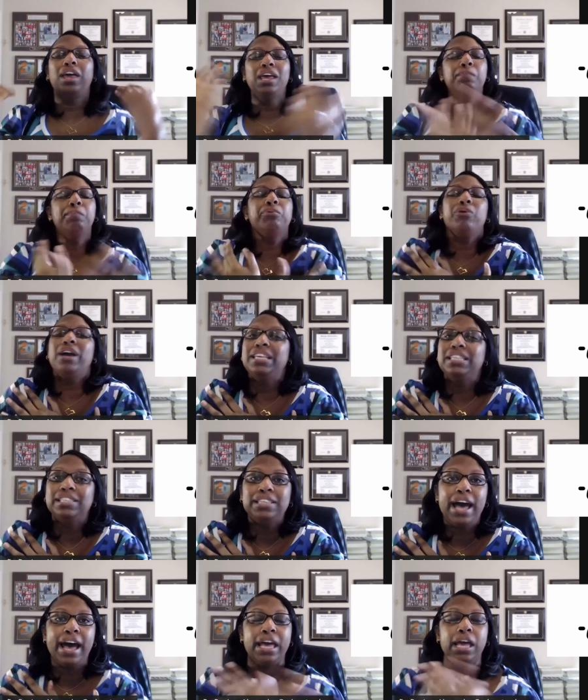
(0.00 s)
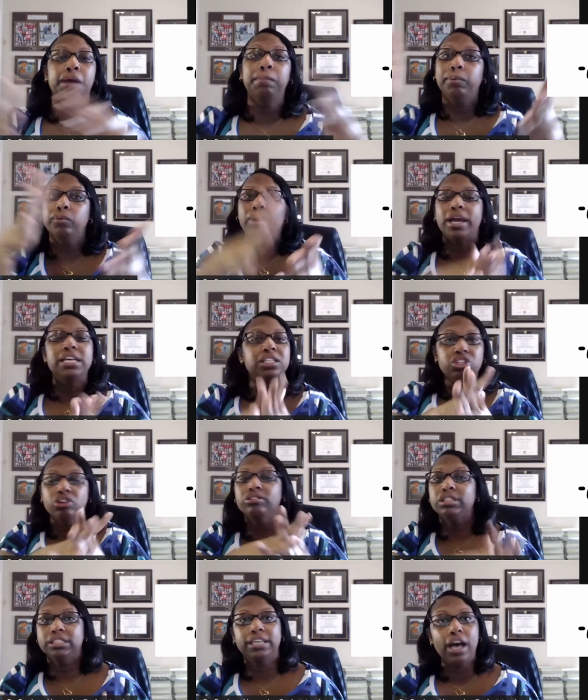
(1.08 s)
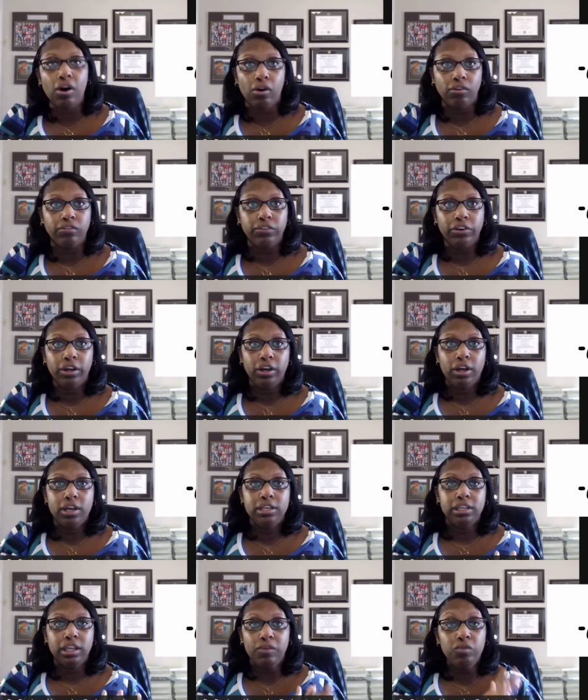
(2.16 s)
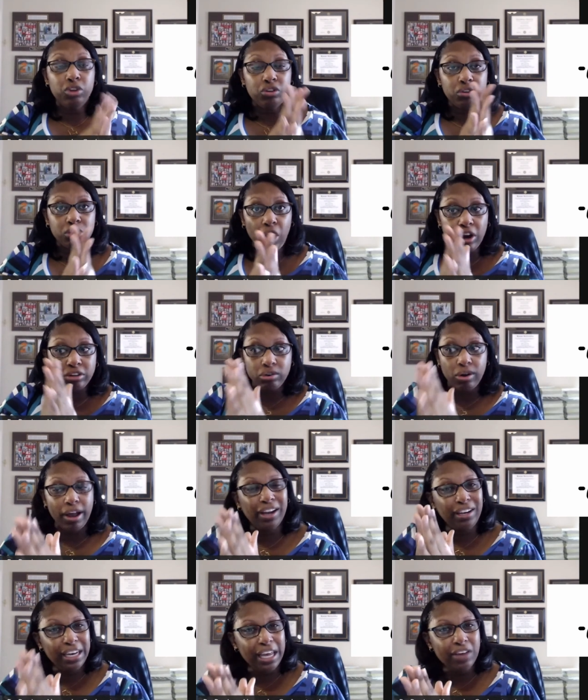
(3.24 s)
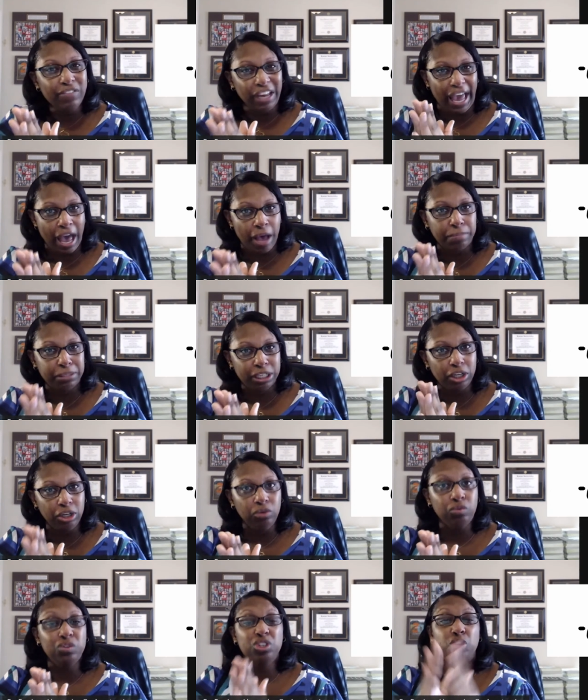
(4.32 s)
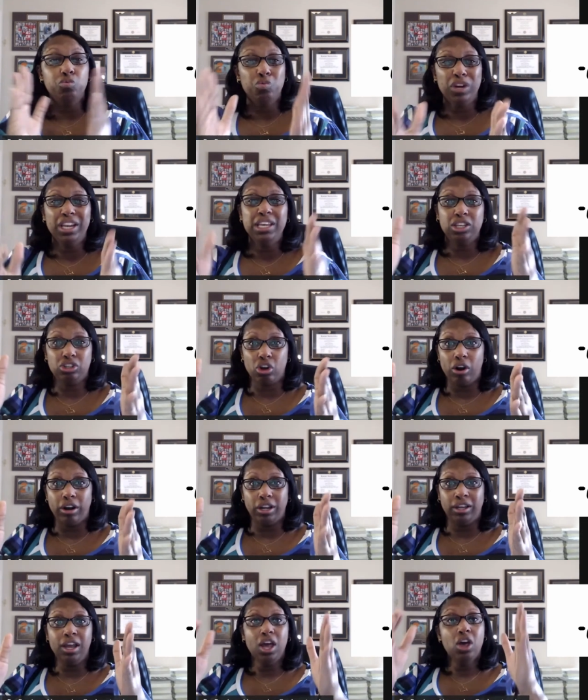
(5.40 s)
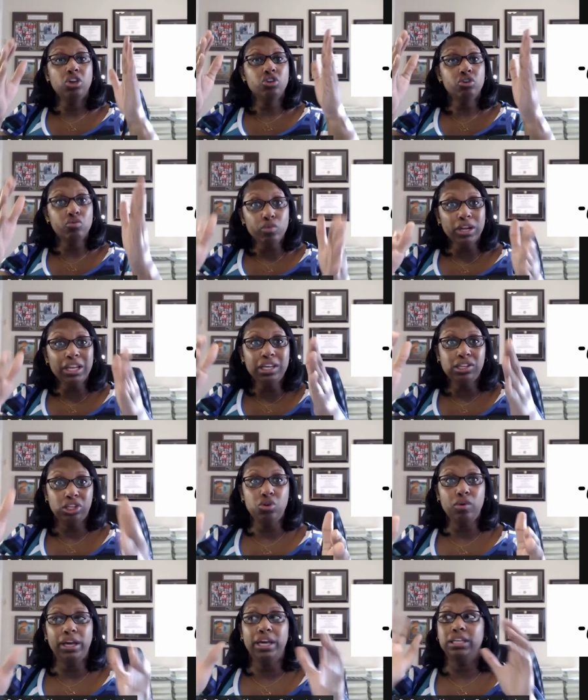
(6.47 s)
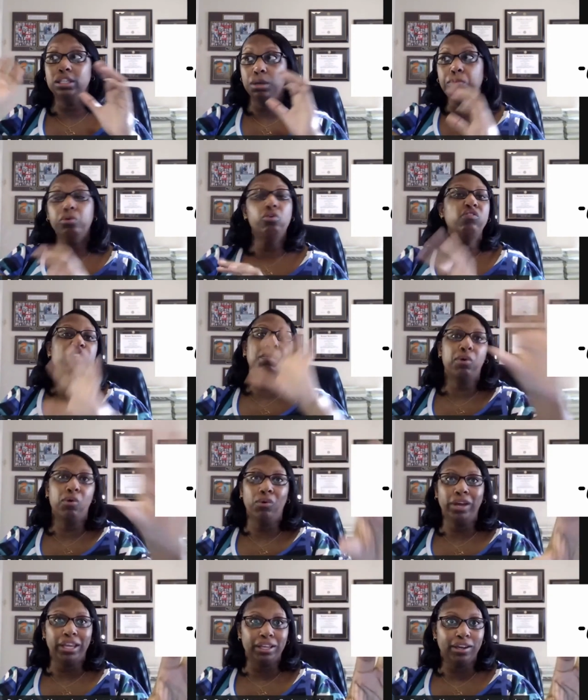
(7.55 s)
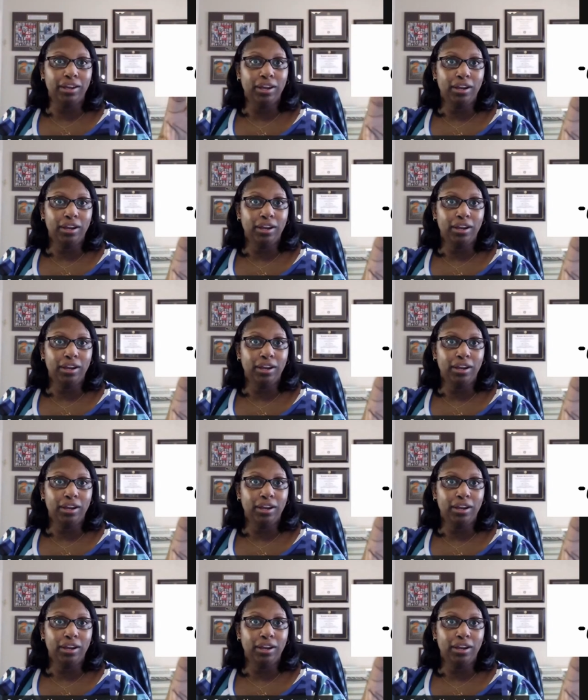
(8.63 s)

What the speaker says: embrace that. Embrace yourself. And when you start trying to live in absolutes, you're really doing it to prove a point.